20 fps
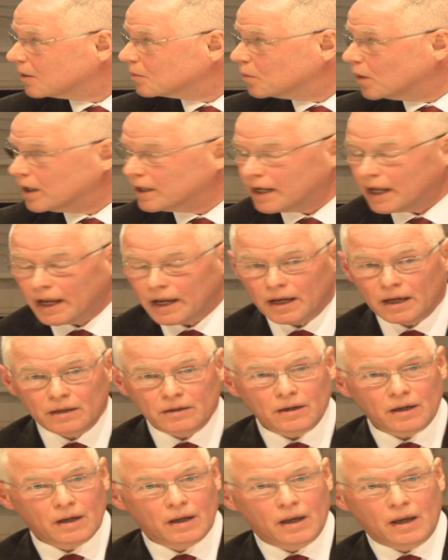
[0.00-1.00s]
On one
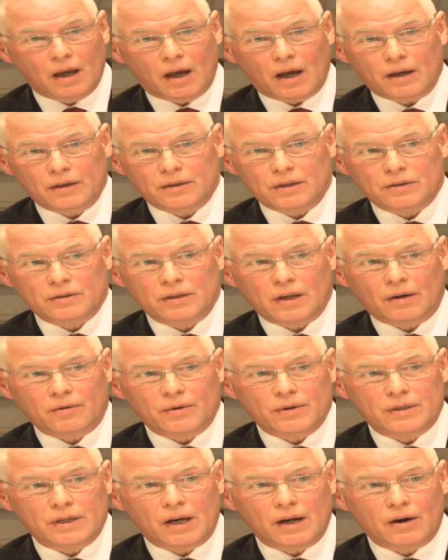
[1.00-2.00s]
hand, the
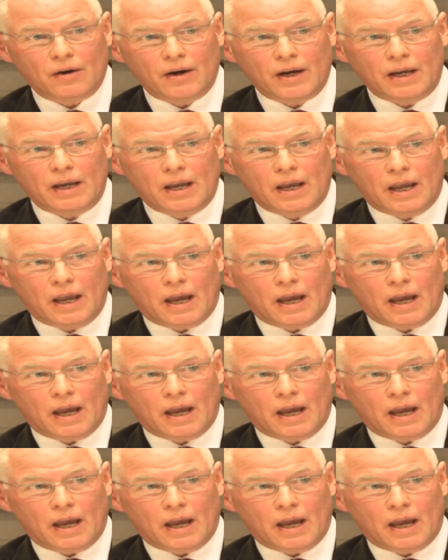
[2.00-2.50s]
secretary